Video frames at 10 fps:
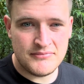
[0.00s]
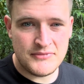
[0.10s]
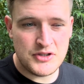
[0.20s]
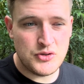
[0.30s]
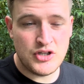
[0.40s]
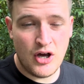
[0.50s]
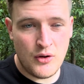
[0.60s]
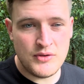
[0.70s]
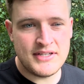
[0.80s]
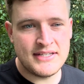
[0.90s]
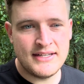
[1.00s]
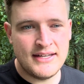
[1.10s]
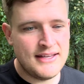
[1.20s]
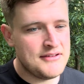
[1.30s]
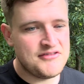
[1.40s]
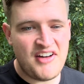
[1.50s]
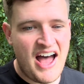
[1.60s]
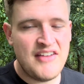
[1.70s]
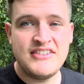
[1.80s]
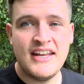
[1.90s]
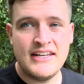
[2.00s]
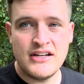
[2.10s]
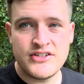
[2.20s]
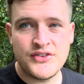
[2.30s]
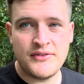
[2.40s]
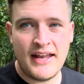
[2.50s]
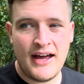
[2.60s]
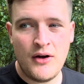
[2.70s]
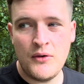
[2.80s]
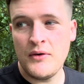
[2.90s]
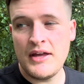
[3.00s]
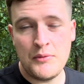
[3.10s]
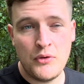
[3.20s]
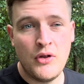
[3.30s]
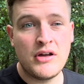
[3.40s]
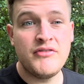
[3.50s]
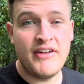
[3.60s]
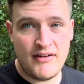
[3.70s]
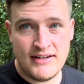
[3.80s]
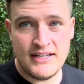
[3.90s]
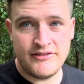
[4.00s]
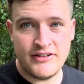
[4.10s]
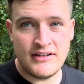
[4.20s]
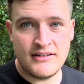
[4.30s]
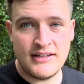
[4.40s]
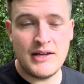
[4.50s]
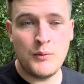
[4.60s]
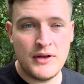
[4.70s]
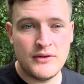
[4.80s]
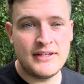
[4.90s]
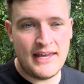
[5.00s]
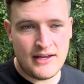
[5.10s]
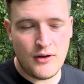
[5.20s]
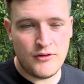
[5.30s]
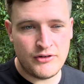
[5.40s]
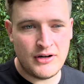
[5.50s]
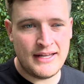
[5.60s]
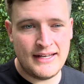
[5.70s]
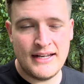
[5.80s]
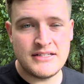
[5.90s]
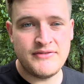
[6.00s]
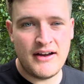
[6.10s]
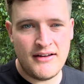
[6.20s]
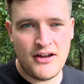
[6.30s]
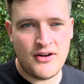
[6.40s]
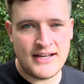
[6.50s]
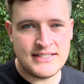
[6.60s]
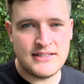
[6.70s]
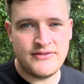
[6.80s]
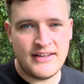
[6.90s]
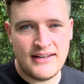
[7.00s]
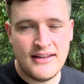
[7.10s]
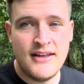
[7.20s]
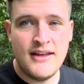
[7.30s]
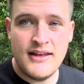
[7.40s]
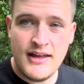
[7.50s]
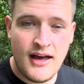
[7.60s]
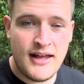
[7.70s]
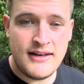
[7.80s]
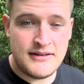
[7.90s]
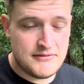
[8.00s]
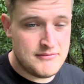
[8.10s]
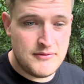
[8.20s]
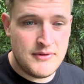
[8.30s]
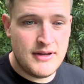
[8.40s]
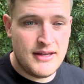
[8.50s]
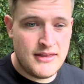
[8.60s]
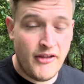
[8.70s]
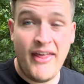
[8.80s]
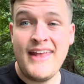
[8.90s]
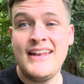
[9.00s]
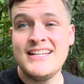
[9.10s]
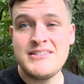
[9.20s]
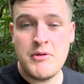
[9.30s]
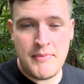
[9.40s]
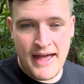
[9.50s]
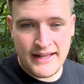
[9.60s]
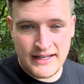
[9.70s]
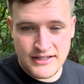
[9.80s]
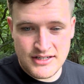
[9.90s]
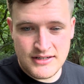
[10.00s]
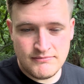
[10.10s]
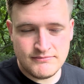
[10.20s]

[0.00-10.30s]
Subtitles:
you don't, 5-10 years from now, it will look very different. It will take over, and it is very aggressive, and the land needs to be managed.